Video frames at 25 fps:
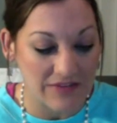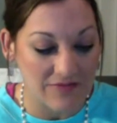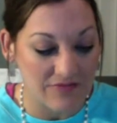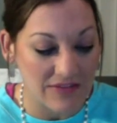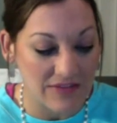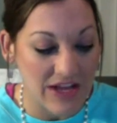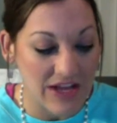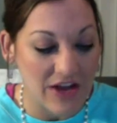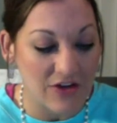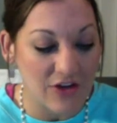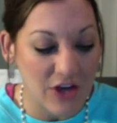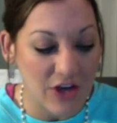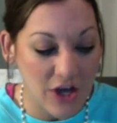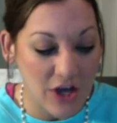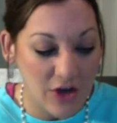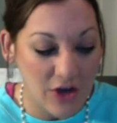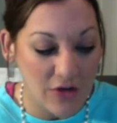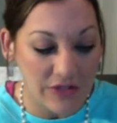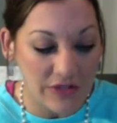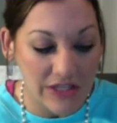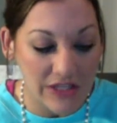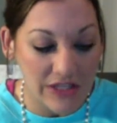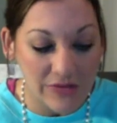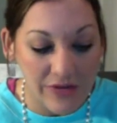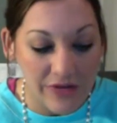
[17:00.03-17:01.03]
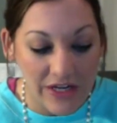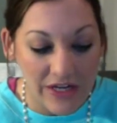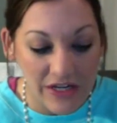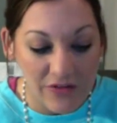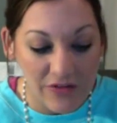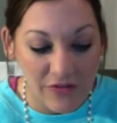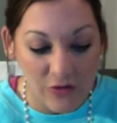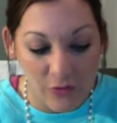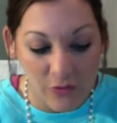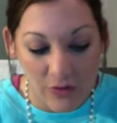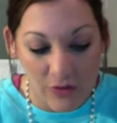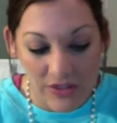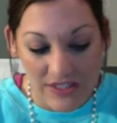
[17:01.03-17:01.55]
Now go, get ready for
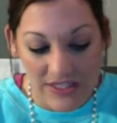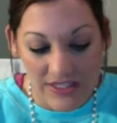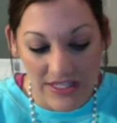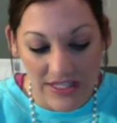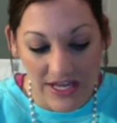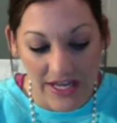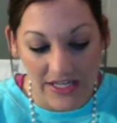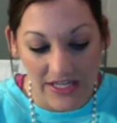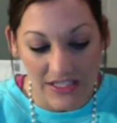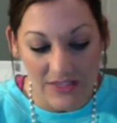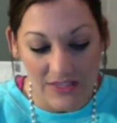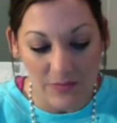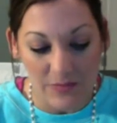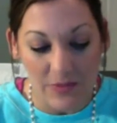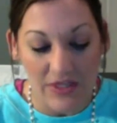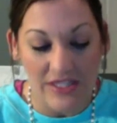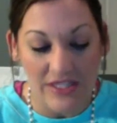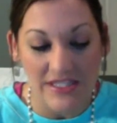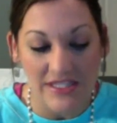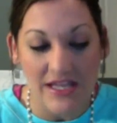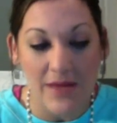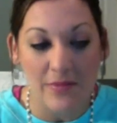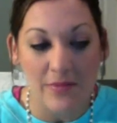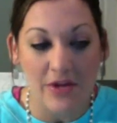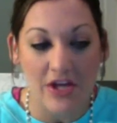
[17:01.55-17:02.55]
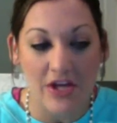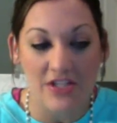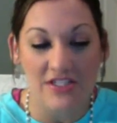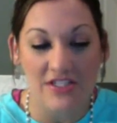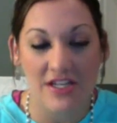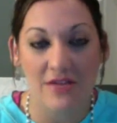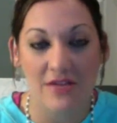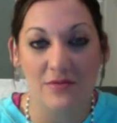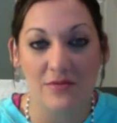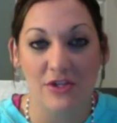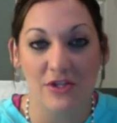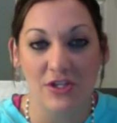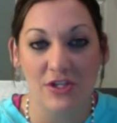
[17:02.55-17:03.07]
what's next, because I'm not
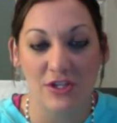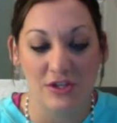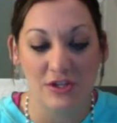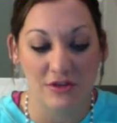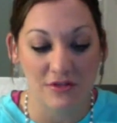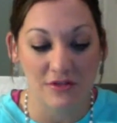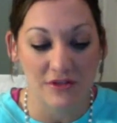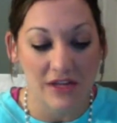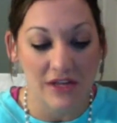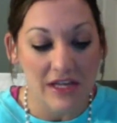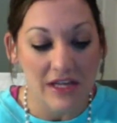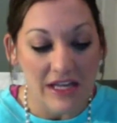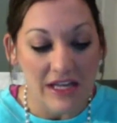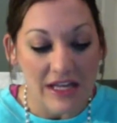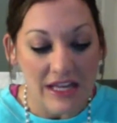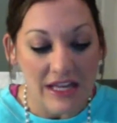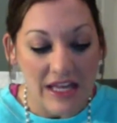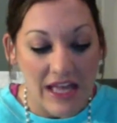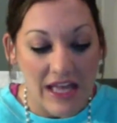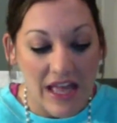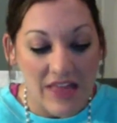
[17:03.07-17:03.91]
done with you. And